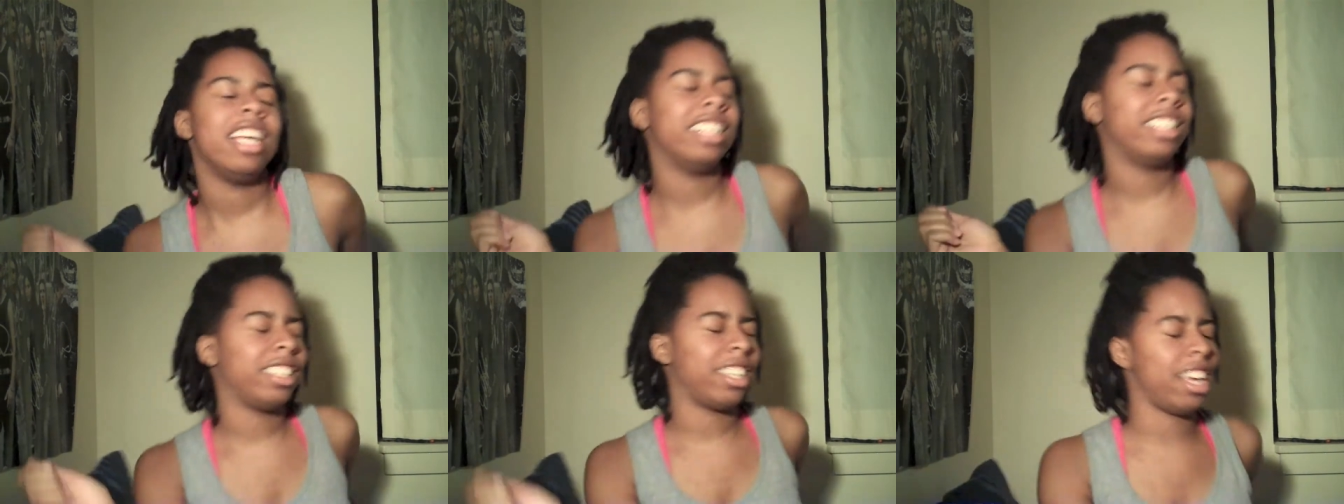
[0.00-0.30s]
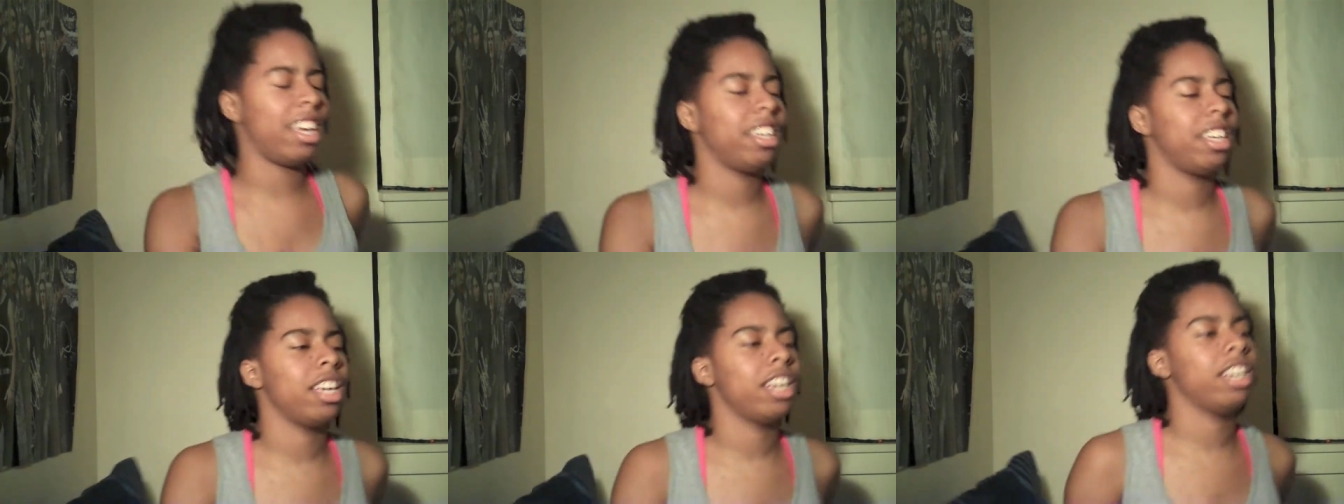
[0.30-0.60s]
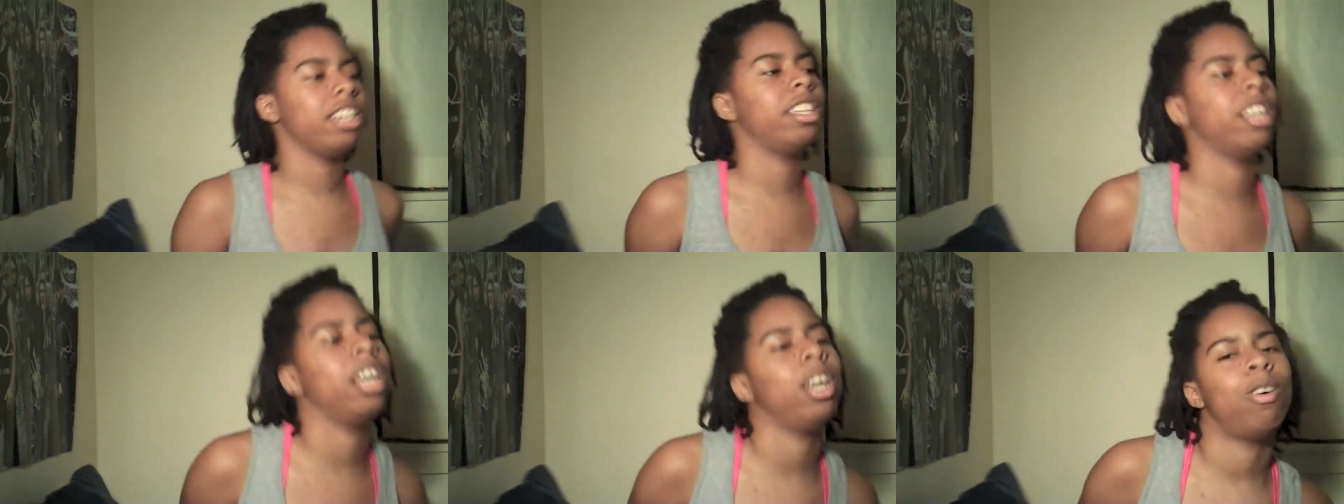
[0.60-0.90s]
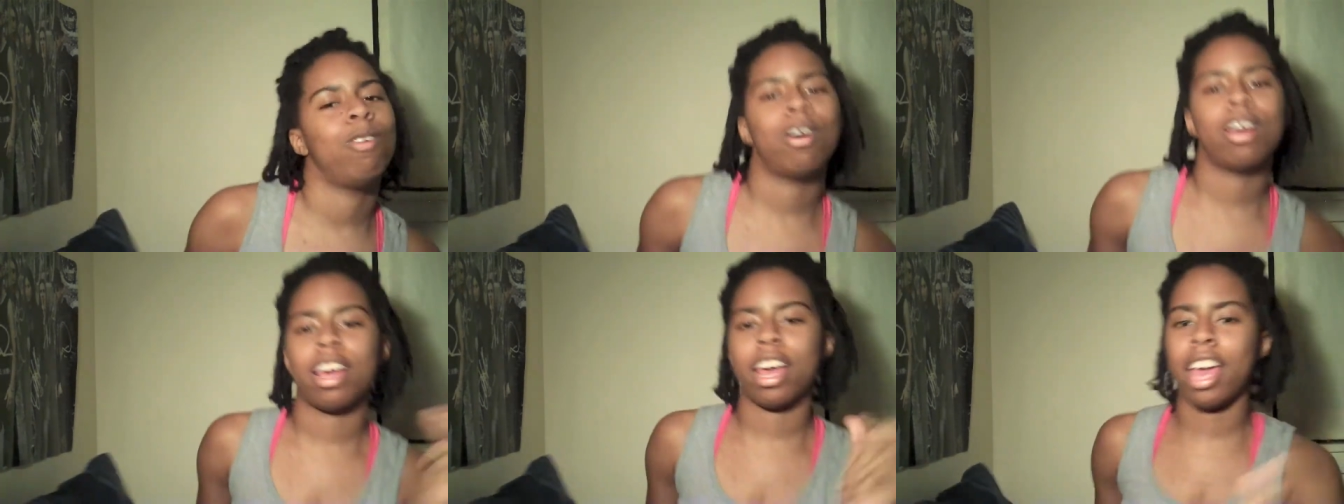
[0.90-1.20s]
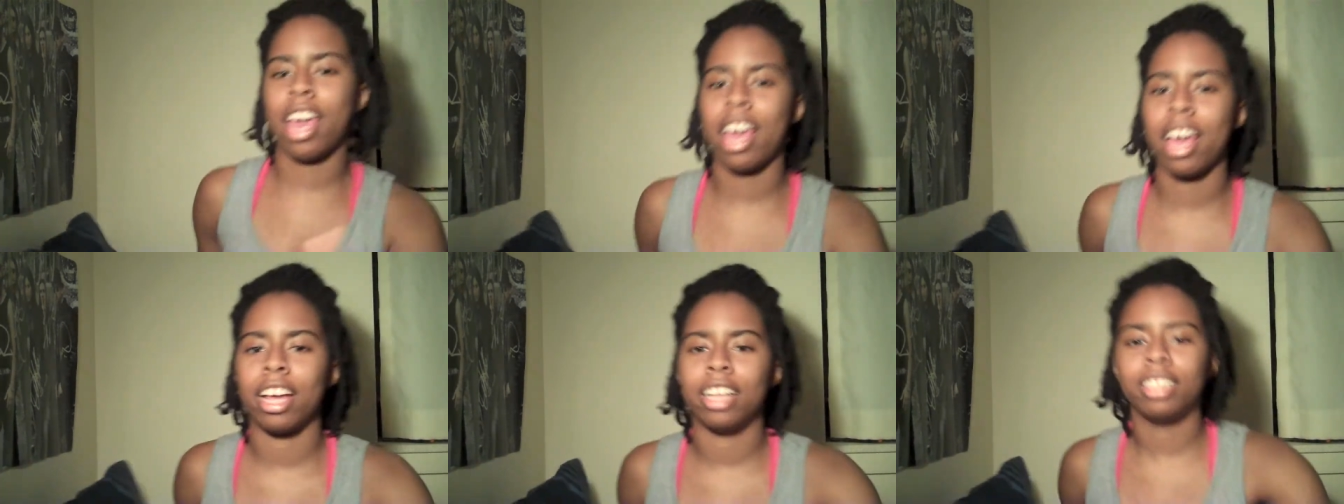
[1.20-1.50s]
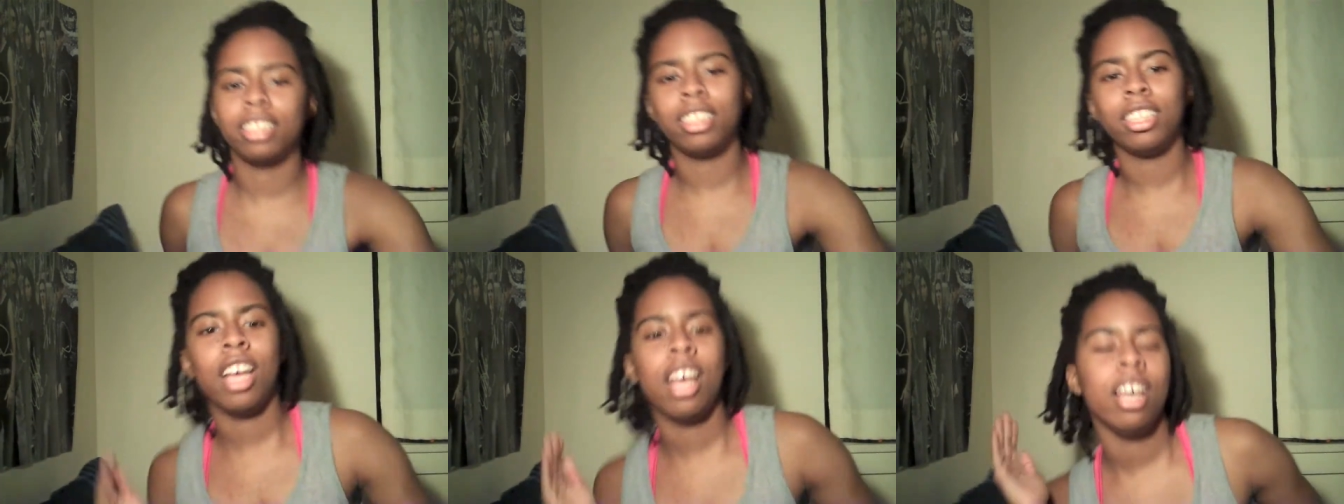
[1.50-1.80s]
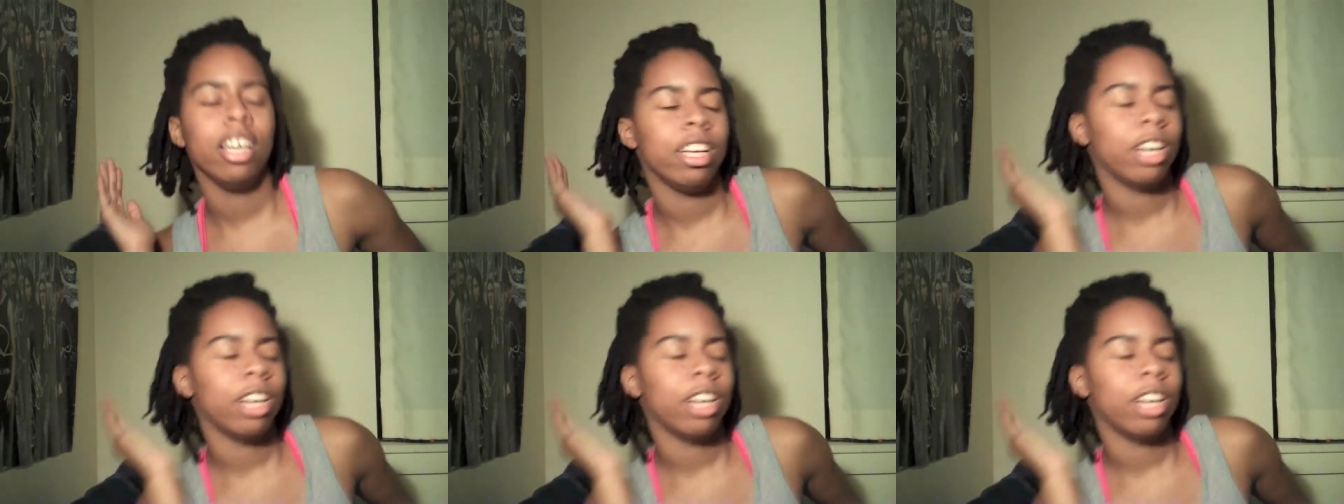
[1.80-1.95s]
He's kicking your ass.